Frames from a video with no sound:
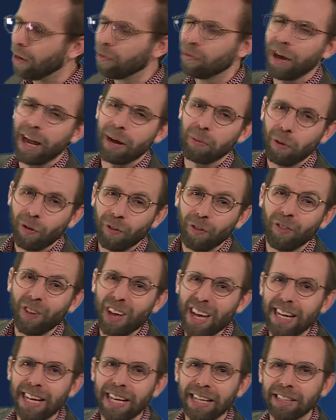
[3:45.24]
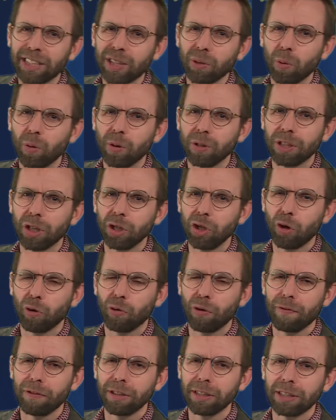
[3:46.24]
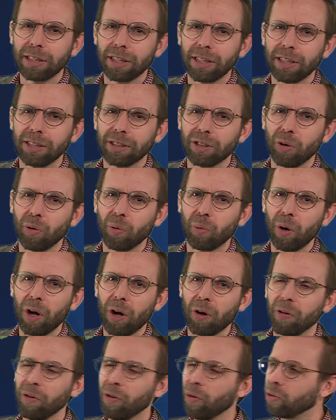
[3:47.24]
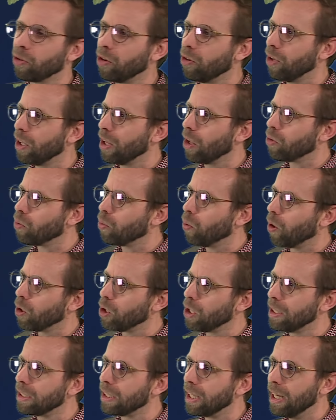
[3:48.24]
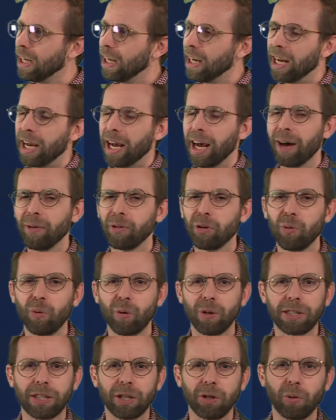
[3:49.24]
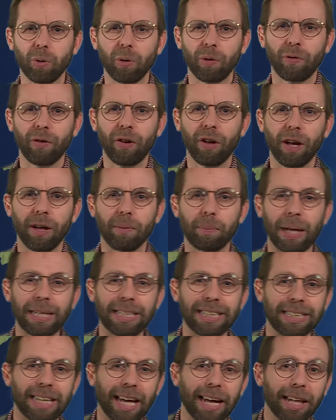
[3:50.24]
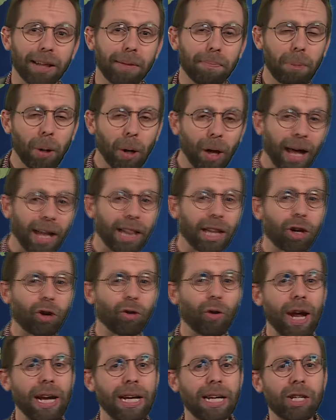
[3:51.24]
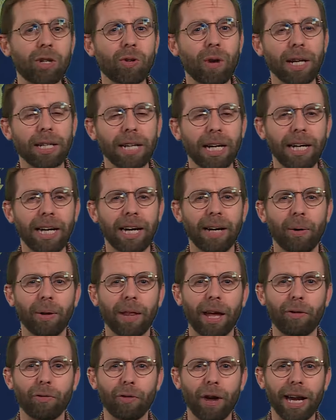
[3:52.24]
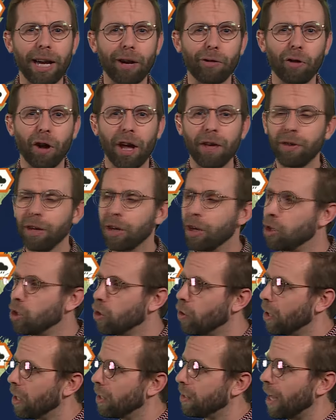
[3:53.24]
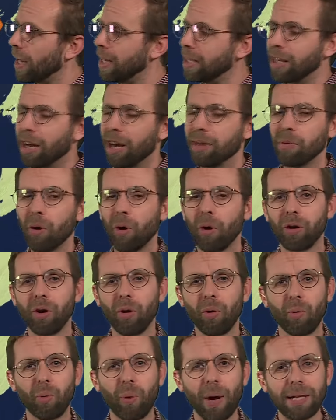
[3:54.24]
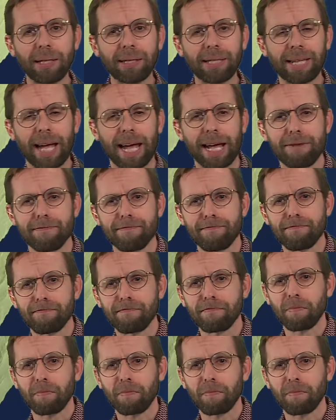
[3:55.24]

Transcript: that rain will feed in towards your rivers as well. Also see those watches up towards the north for places like the Buller and the Grey district, with that rain arriving during the daytime on Wednesday.